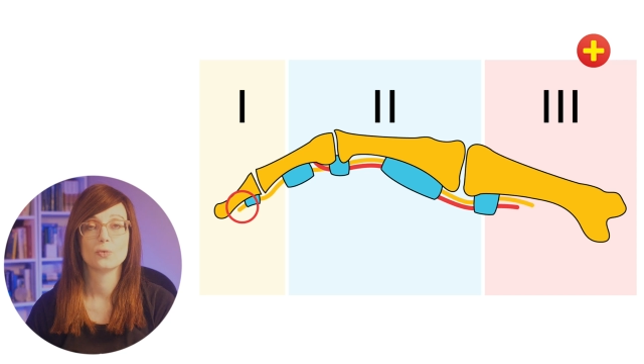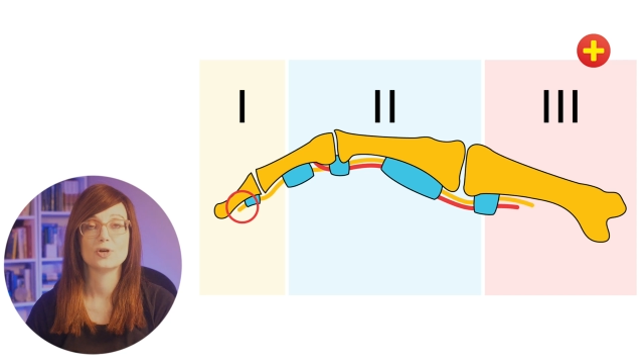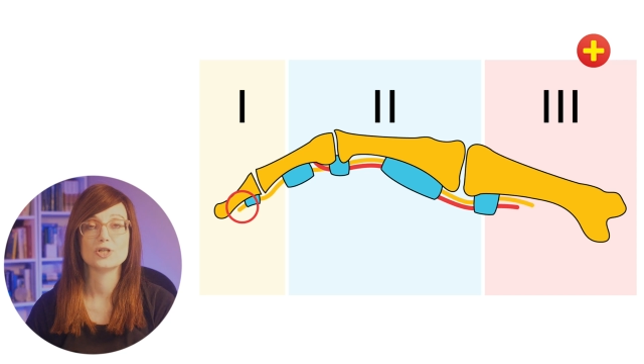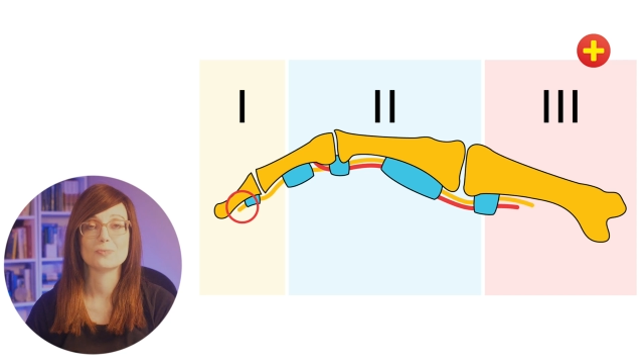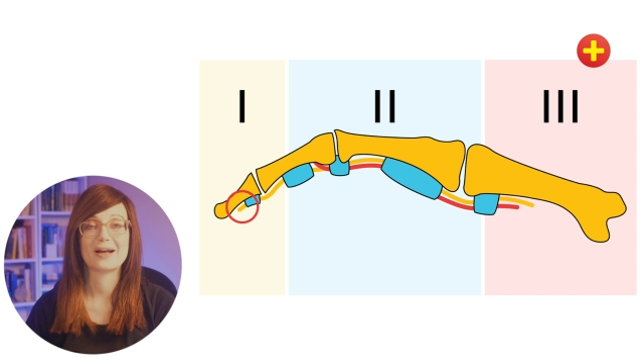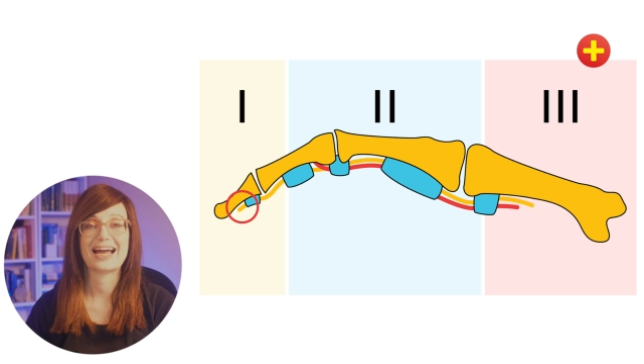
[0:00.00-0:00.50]

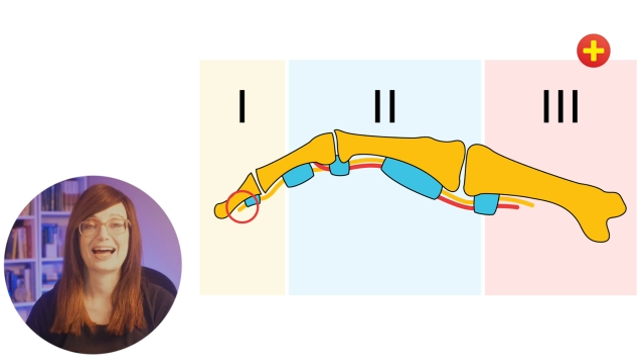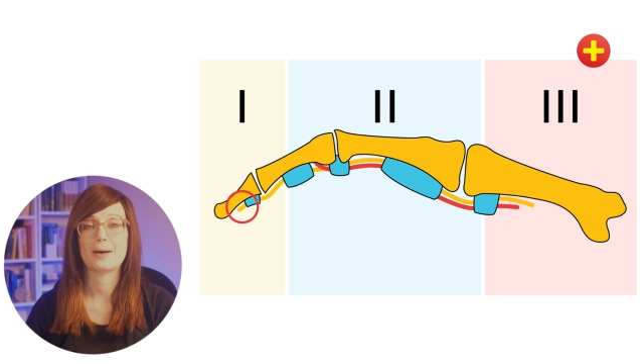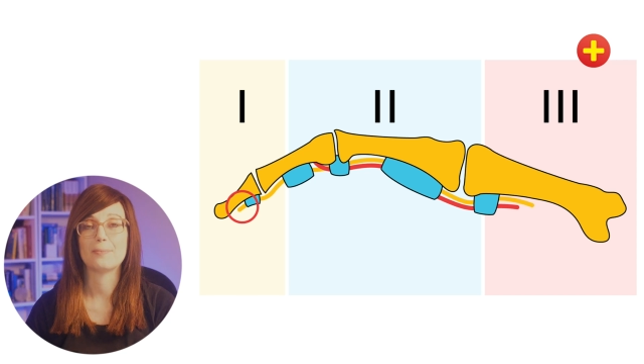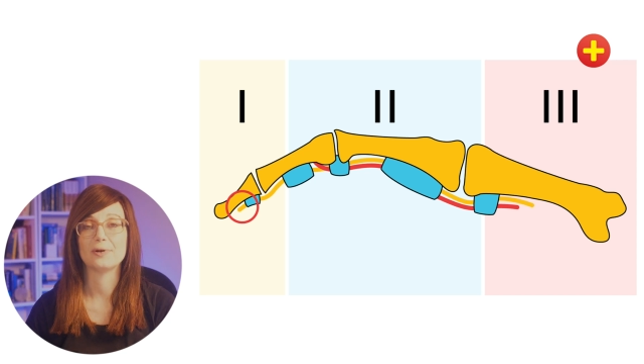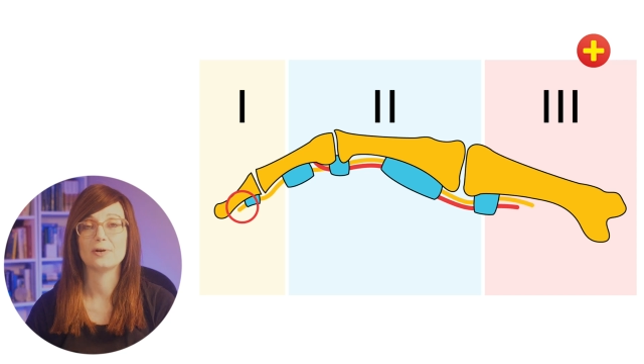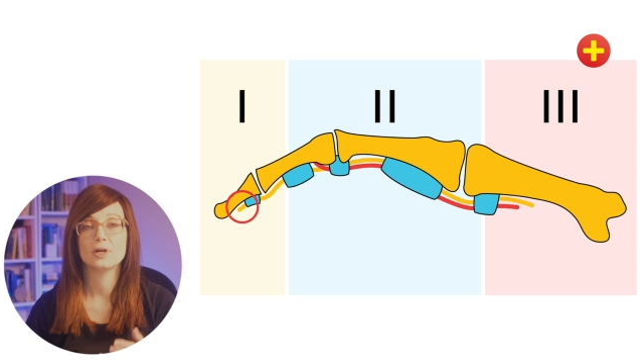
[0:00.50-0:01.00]
which might
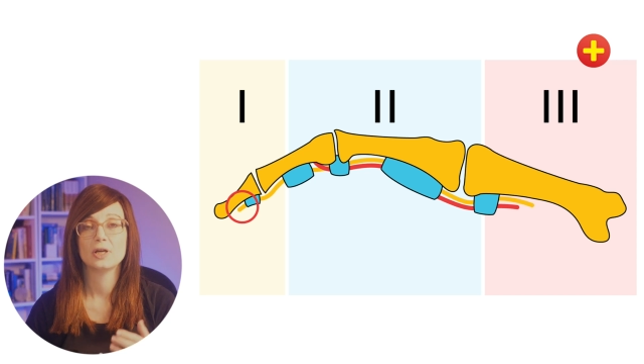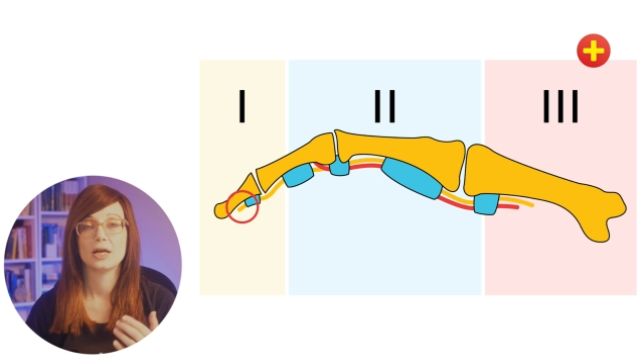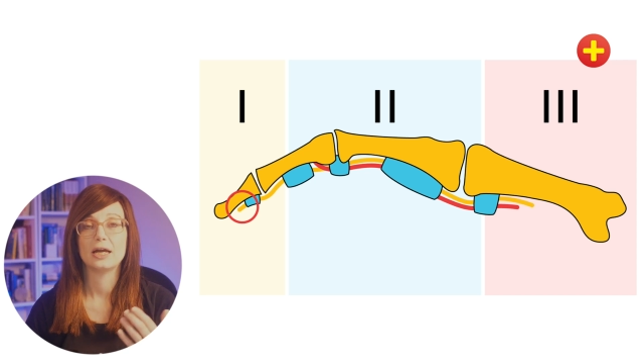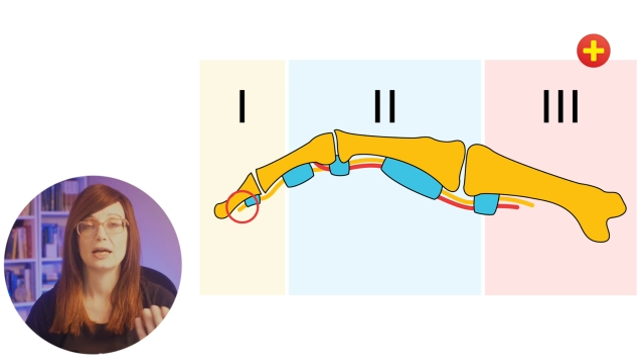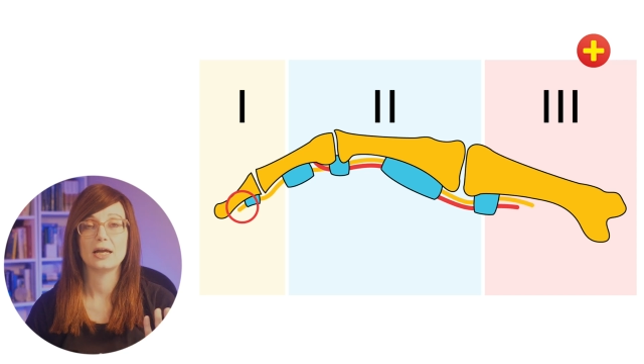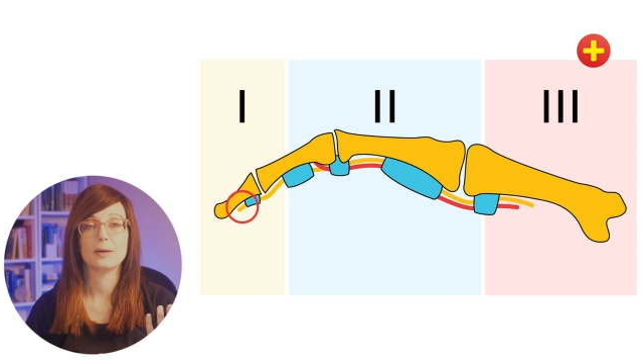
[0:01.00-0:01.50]
happen
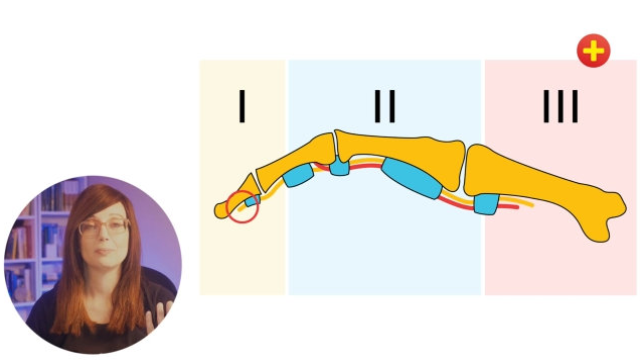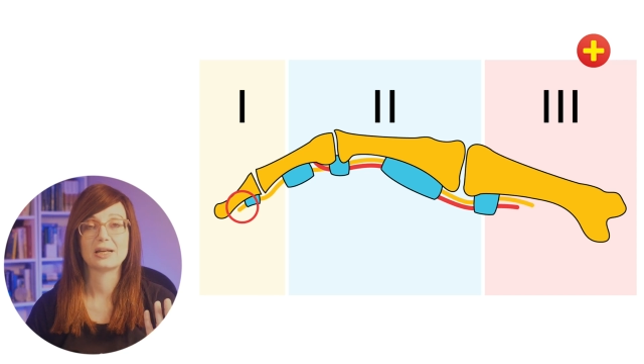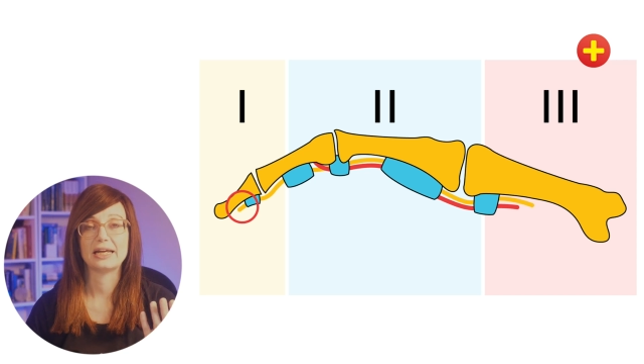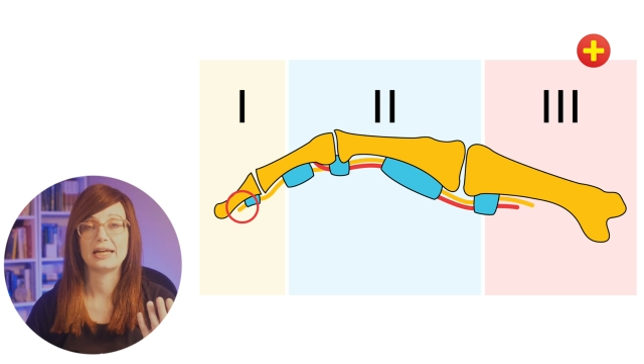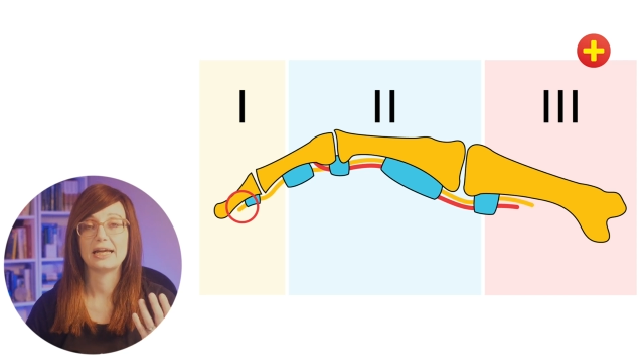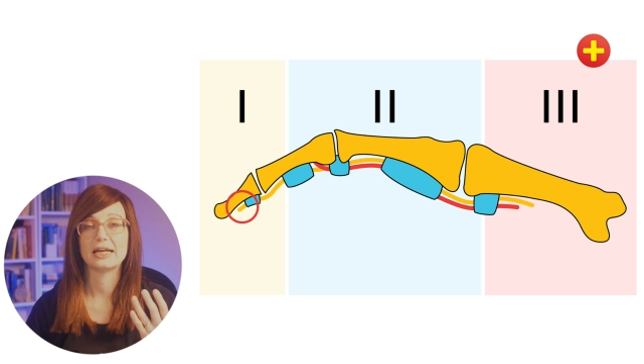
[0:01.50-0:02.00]
uh,
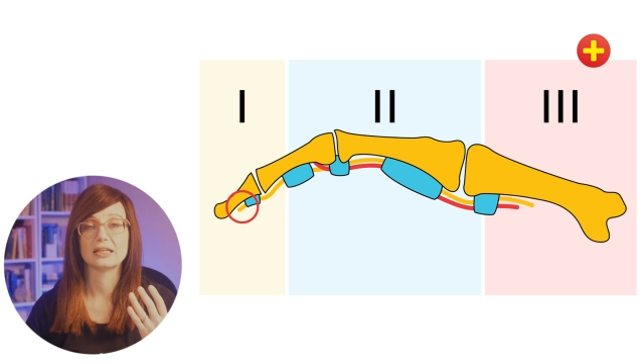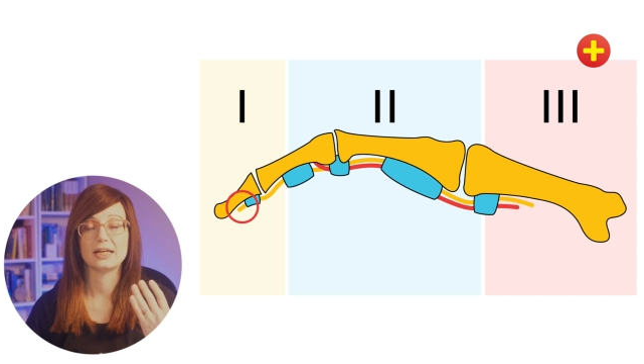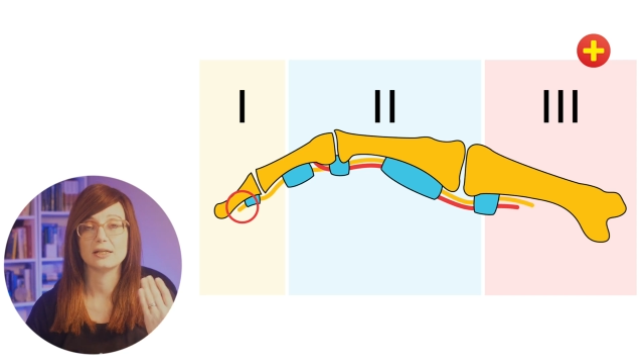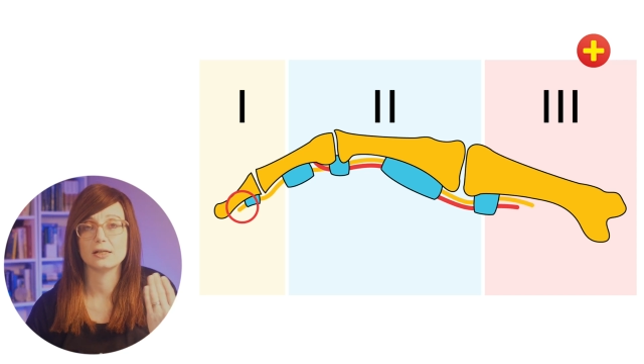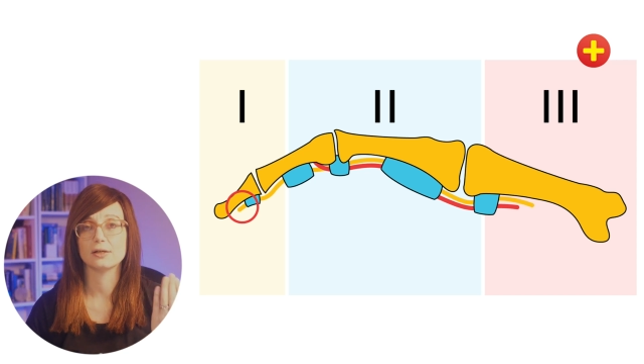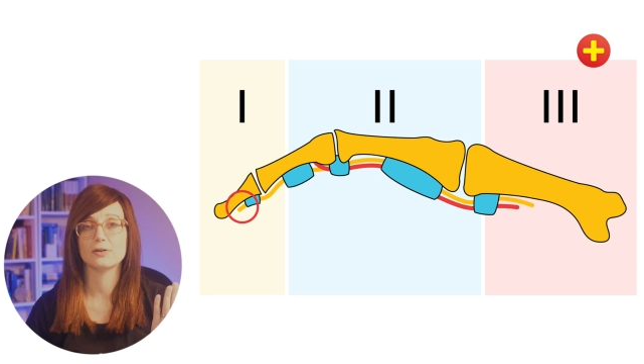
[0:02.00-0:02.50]
playing like